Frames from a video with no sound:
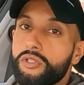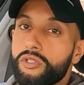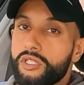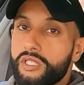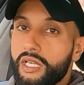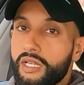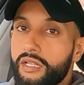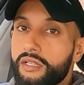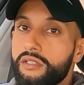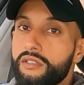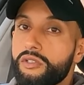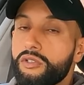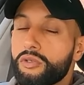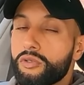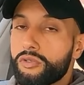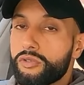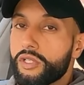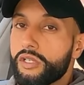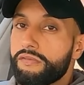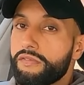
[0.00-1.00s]
you tell
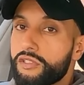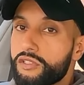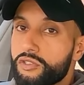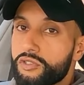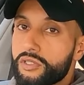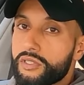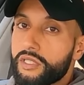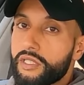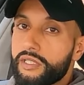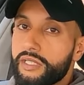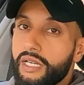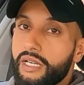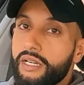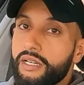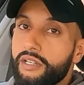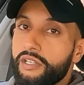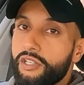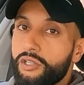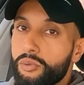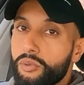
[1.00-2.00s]
your driving instructor
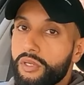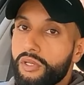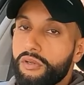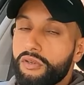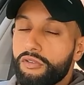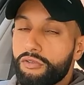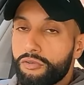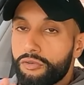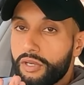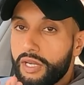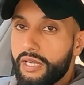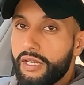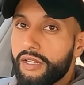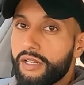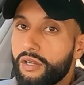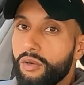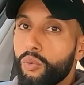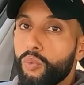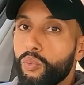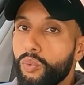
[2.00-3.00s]
that you want a
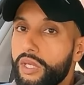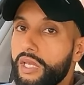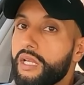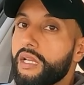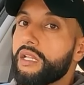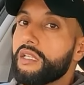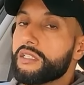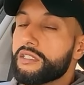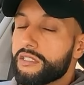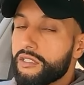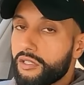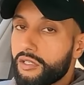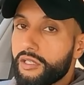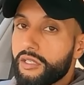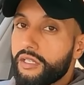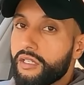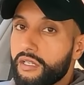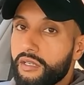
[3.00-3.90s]
regular weekly slot.